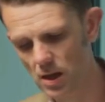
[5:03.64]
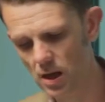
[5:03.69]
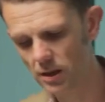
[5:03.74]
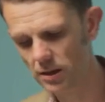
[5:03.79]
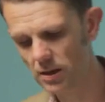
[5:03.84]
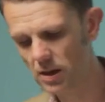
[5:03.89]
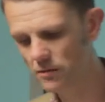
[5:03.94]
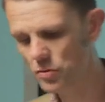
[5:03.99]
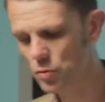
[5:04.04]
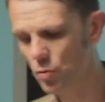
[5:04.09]

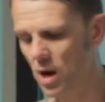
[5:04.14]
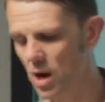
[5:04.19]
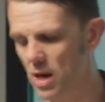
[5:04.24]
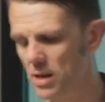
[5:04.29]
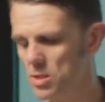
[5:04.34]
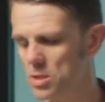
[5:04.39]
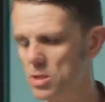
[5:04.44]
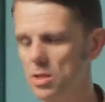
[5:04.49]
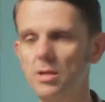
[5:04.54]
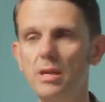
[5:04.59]
and gives
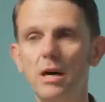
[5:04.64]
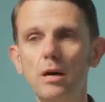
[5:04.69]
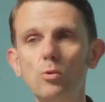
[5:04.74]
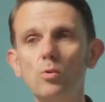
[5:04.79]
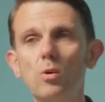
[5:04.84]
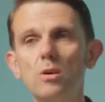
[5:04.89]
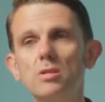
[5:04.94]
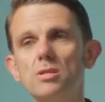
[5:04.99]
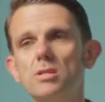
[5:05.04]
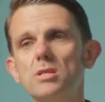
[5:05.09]
rise to
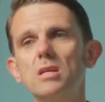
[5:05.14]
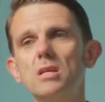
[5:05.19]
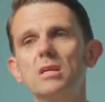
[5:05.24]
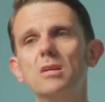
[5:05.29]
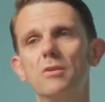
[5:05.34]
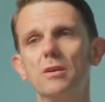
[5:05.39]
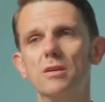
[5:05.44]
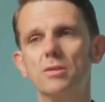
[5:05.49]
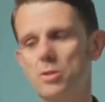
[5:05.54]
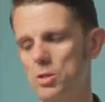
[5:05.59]
no
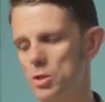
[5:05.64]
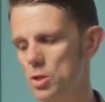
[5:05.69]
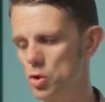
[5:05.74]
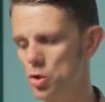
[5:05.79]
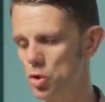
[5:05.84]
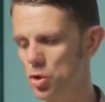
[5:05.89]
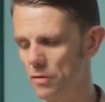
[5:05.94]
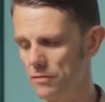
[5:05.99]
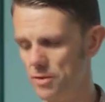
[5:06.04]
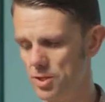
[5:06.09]
serious
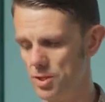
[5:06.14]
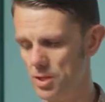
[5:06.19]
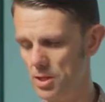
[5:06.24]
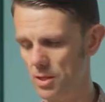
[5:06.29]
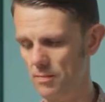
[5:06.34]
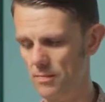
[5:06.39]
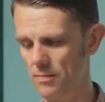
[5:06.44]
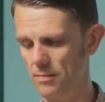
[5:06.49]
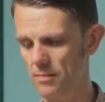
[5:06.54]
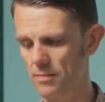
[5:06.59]
controversy.
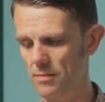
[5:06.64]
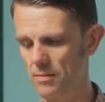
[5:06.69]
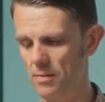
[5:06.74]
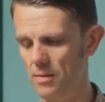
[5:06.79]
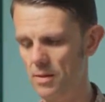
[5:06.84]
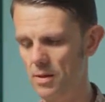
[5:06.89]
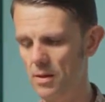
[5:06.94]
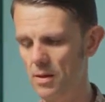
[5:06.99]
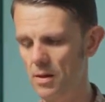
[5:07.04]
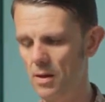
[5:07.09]

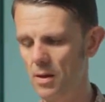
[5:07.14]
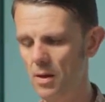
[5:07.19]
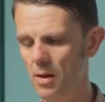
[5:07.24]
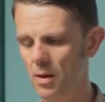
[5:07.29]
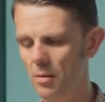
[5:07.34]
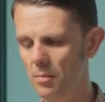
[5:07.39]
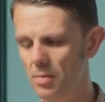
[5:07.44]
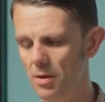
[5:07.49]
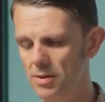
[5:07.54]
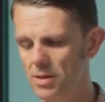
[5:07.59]

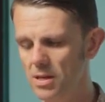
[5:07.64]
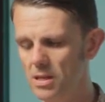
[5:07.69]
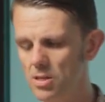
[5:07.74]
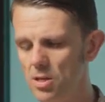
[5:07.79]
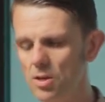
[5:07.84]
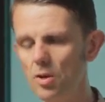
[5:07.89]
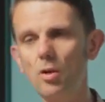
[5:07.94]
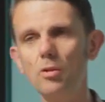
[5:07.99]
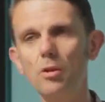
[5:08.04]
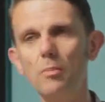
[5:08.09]
But these
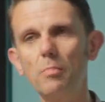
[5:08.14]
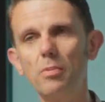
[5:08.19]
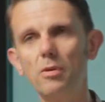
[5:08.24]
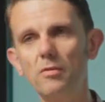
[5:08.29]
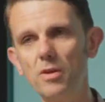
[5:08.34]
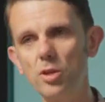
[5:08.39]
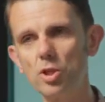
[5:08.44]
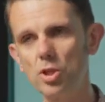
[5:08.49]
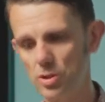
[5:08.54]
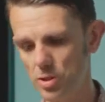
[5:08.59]
are not the
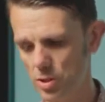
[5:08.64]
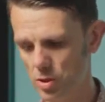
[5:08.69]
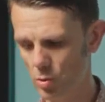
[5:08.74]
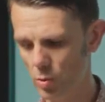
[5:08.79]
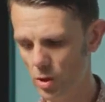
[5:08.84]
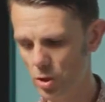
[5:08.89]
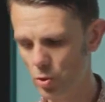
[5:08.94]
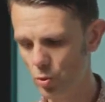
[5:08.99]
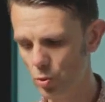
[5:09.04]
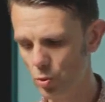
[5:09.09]
provisions
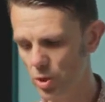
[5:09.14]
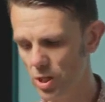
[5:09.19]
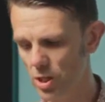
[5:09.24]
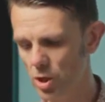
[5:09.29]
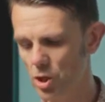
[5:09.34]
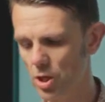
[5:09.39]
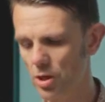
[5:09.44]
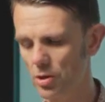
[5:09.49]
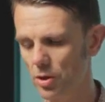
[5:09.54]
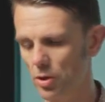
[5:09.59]
which
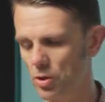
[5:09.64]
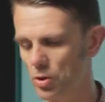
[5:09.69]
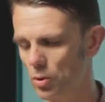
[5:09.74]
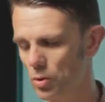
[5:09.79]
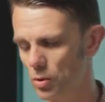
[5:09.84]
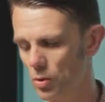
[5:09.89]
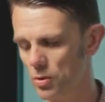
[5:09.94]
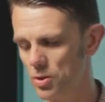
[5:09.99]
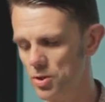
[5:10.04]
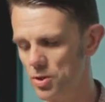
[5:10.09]
reach the
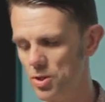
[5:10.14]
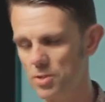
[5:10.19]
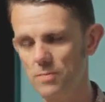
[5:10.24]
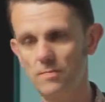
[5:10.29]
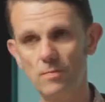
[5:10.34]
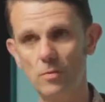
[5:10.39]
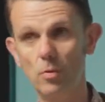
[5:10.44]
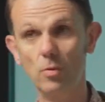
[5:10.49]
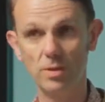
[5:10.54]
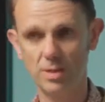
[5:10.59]
courts,
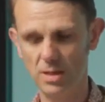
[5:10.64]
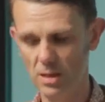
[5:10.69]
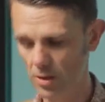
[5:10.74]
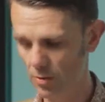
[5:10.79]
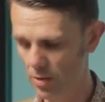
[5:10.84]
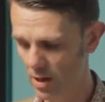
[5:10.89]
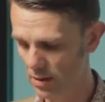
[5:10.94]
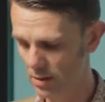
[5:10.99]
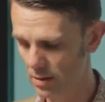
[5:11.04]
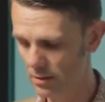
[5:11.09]
or at any
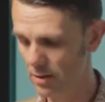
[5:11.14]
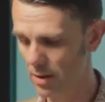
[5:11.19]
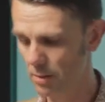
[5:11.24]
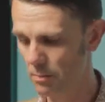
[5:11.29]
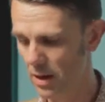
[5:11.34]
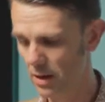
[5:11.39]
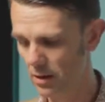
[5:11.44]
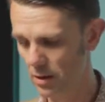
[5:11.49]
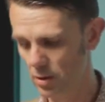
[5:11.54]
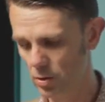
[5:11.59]
rate the
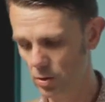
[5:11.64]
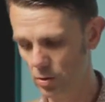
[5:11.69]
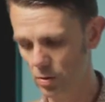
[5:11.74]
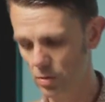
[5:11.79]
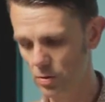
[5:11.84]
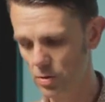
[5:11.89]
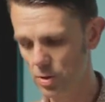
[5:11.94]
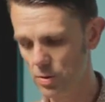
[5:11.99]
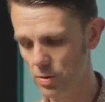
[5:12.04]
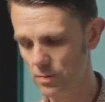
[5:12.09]
appellate
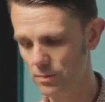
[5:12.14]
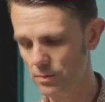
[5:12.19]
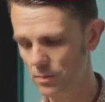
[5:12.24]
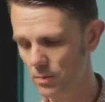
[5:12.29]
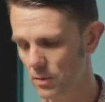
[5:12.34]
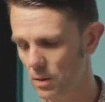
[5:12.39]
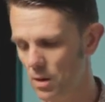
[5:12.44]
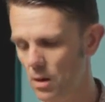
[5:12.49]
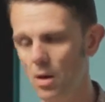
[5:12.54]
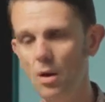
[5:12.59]
courts.
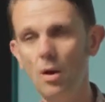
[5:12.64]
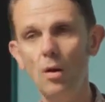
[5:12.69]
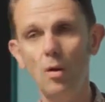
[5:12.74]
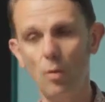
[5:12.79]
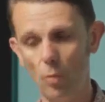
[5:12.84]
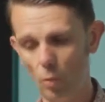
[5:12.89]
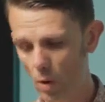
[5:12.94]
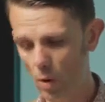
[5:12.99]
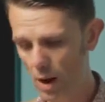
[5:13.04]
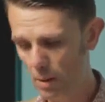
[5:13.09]

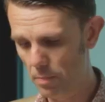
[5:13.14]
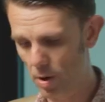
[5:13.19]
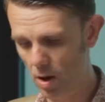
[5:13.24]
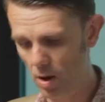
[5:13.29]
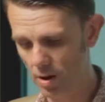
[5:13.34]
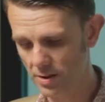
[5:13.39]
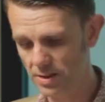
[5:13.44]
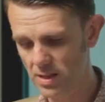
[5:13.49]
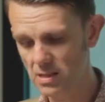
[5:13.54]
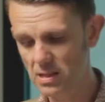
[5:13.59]
Where
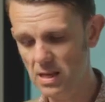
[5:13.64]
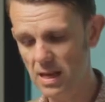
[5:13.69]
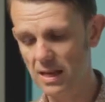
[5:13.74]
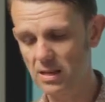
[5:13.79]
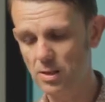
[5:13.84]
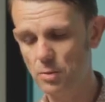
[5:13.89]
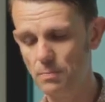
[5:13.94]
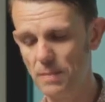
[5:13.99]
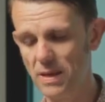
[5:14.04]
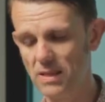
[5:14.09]
parties
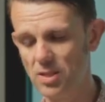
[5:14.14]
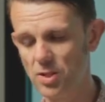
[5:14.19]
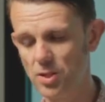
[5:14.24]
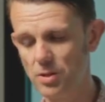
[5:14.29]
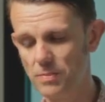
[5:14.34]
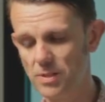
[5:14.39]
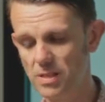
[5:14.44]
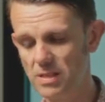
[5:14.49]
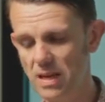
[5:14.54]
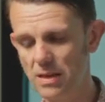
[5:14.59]
expend
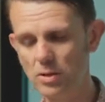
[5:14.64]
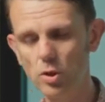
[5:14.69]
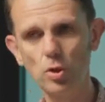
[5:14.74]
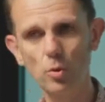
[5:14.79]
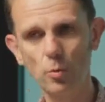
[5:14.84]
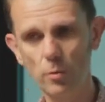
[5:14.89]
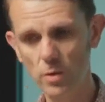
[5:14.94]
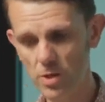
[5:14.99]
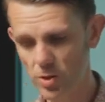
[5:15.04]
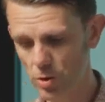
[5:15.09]

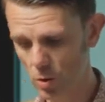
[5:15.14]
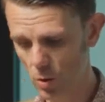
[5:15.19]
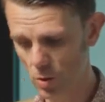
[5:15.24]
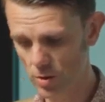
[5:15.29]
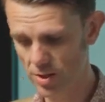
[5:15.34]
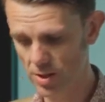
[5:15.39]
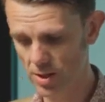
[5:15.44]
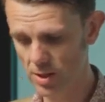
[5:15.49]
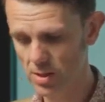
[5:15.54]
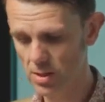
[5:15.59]
substantial
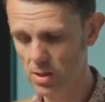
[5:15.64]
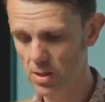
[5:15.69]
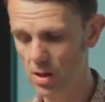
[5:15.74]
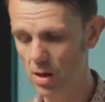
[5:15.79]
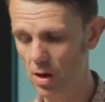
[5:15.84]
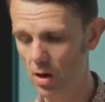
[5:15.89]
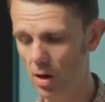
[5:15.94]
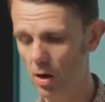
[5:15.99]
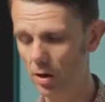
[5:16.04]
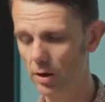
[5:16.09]
resources
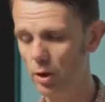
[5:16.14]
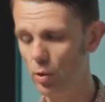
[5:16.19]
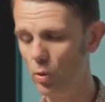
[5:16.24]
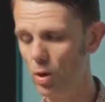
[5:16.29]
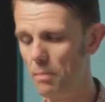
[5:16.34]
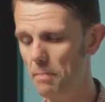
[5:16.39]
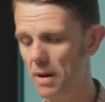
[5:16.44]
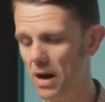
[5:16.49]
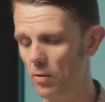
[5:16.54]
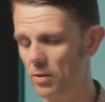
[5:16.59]
arguing
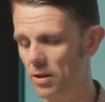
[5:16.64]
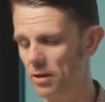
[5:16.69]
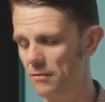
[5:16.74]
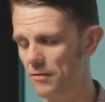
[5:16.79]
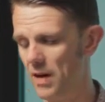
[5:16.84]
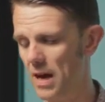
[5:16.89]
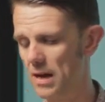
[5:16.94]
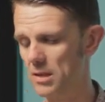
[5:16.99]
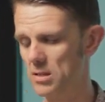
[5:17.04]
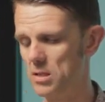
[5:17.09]
about the
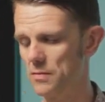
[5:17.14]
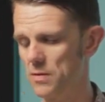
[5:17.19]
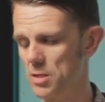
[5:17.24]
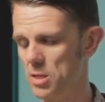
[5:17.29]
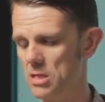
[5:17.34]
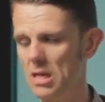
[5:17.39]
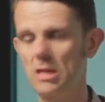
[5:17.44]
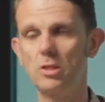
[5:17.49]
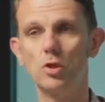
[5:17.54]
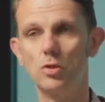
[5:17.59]
effects of a
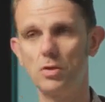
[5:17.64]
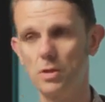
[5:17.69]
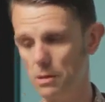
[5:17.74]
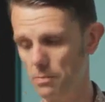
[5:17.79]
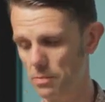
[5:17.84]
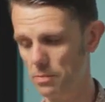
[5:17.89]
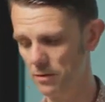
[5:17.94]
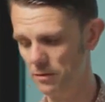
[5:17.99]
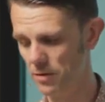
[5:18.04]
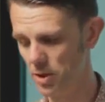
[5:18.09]
statutory
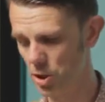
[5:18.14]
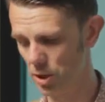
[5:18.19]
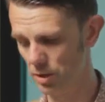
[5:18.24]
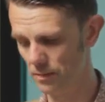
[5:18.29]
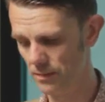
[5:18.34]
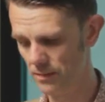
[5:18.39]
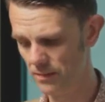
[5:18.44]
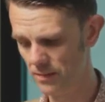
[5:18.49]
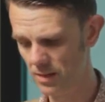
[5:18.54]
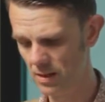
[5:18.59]
provision,
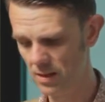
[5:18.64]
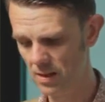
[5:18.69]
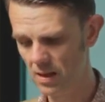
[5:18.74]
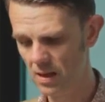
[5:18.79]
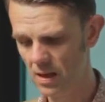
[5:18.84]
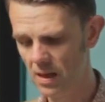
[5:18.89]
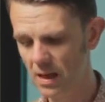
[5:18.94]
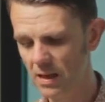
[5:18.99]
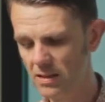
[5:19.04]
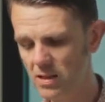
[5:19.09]

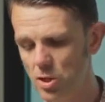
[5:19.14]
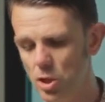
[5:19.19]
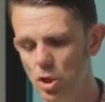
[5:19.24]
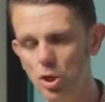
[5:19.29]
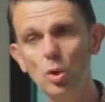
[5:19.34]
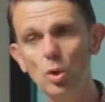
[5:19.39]
it is